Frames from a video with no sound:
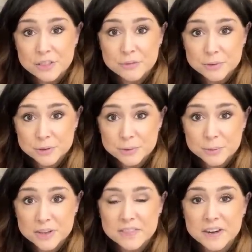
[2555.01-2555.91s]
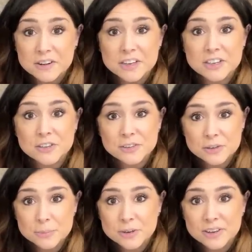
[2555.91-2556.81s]
through their
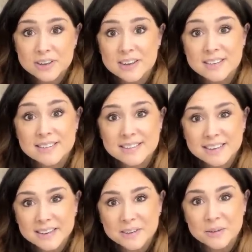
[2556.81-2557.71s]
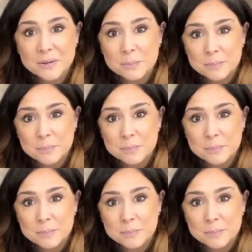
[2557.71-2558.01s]
consumer skill